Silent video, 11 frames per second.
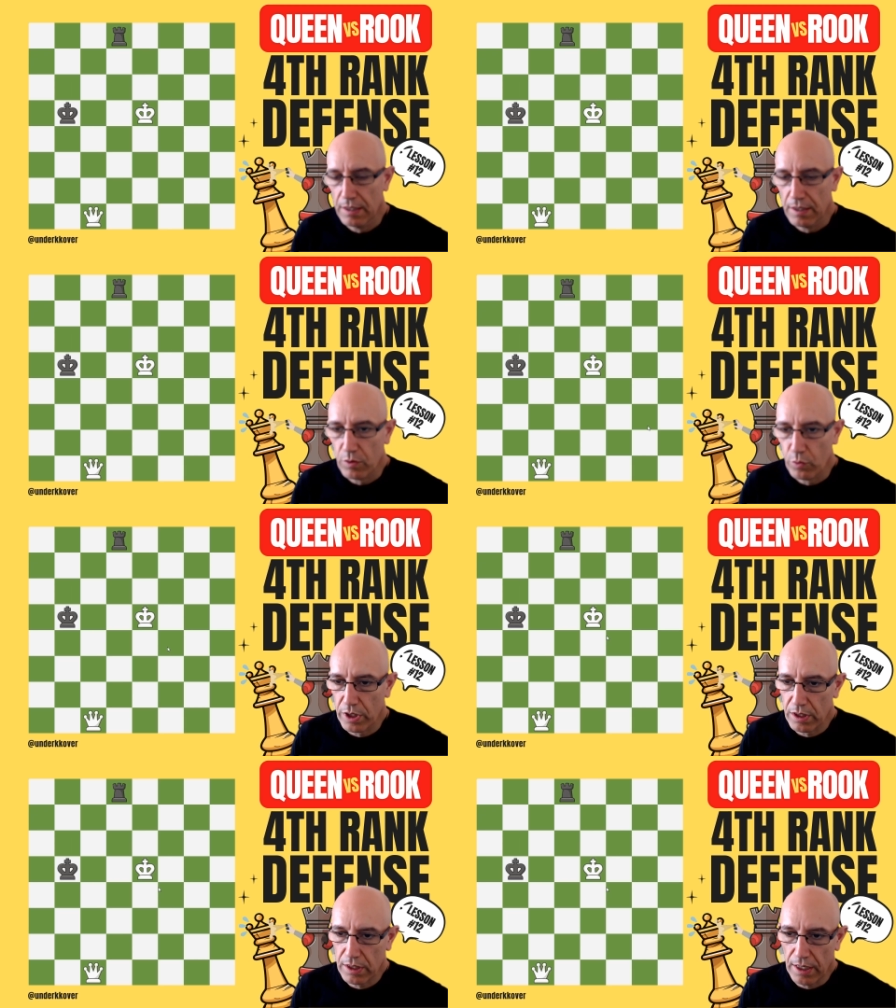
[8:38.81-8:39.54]

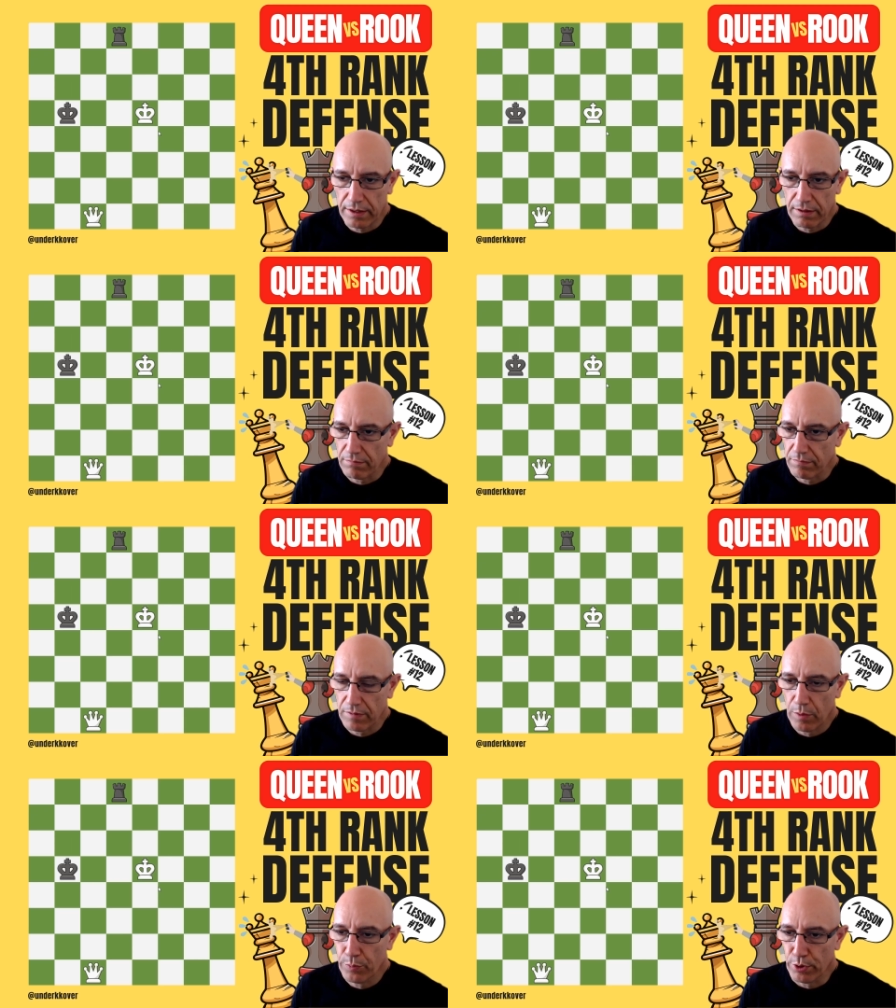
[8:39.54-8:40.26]
we can
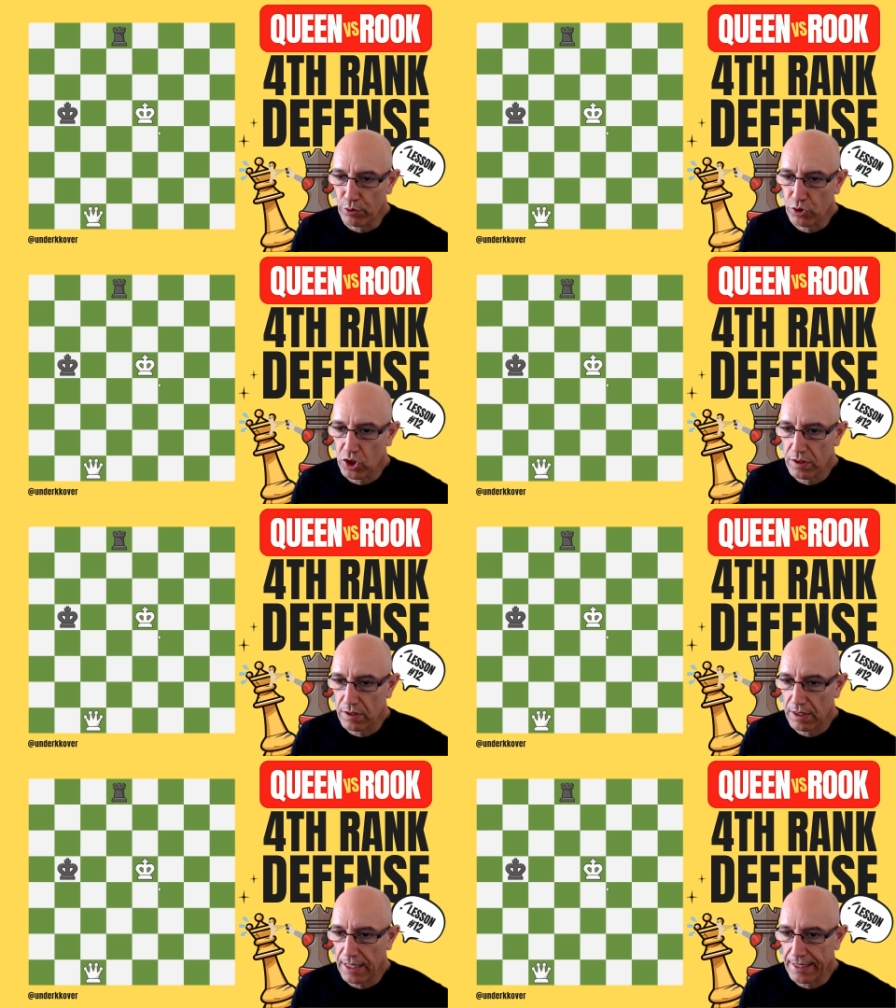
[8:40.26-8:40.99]
approach it
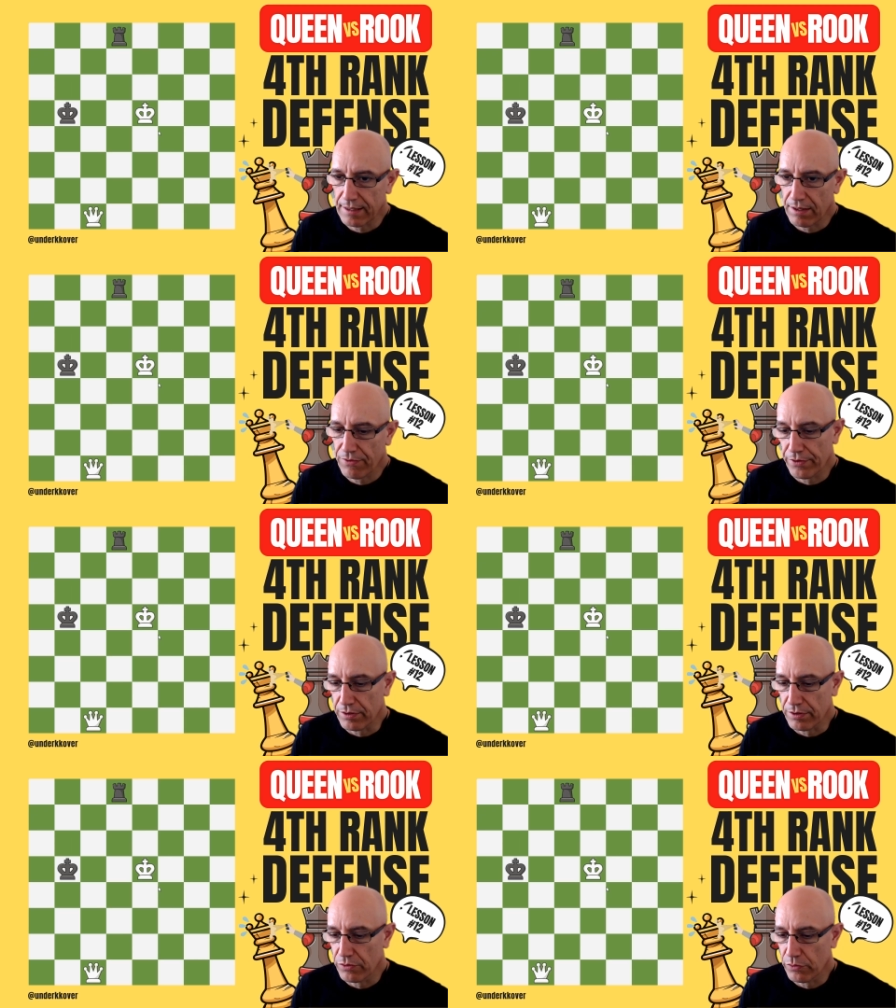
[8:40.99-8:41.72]
like a
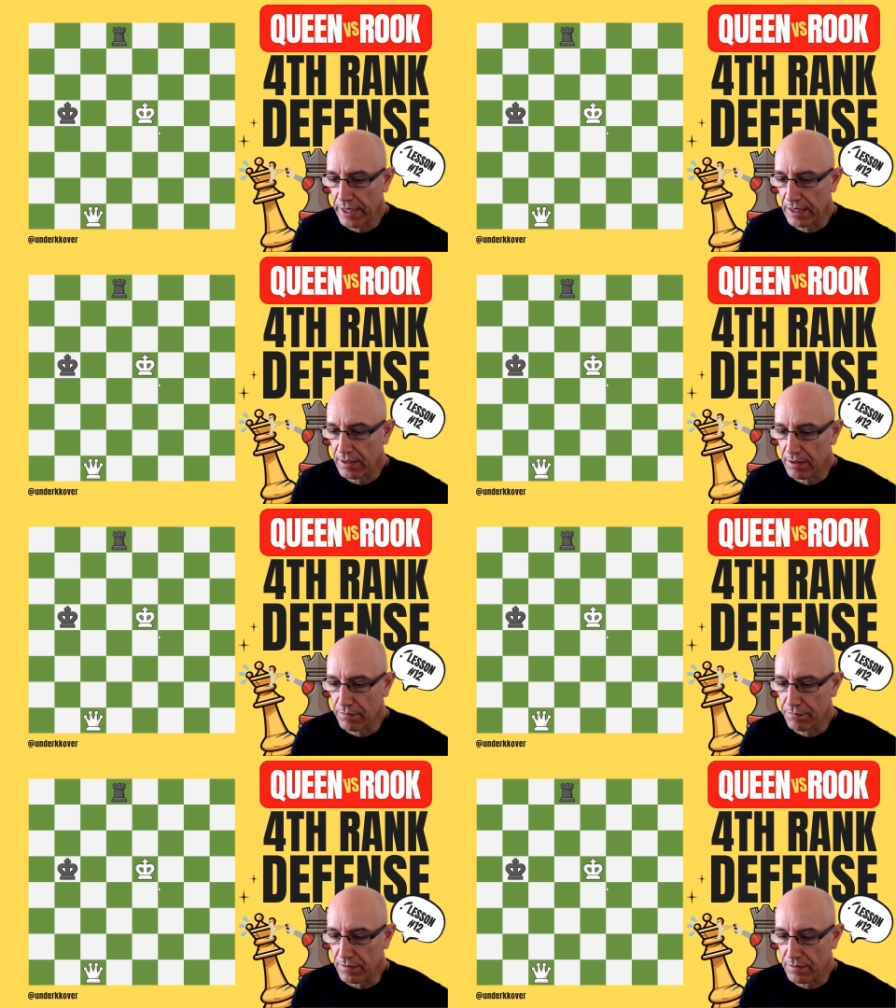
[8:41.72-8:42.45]
third rank
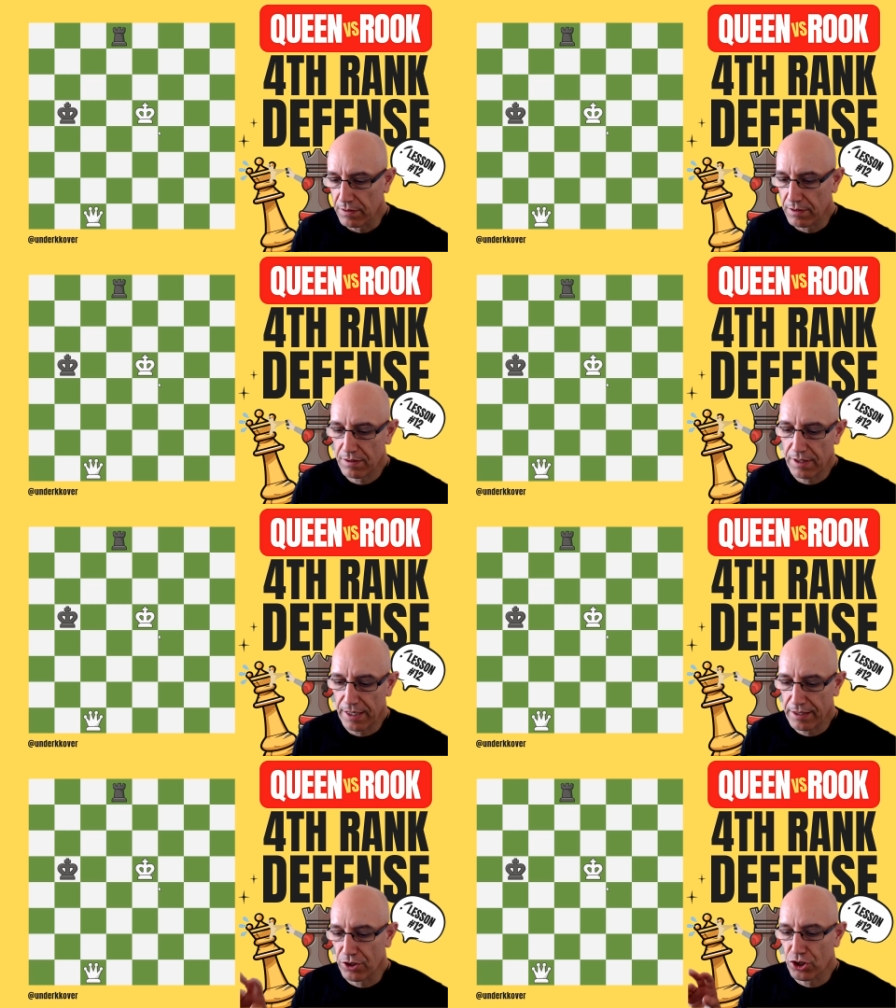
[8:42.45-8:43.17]
defense. It's
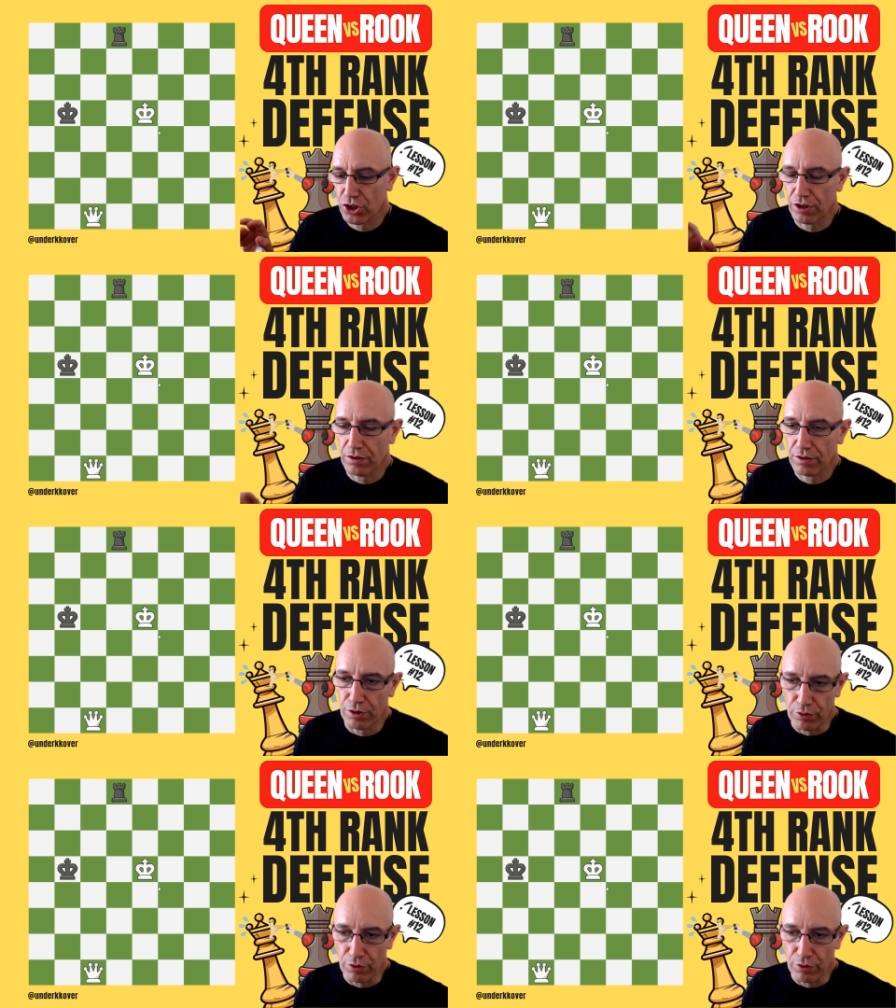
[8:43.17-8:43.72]
like a cheat code.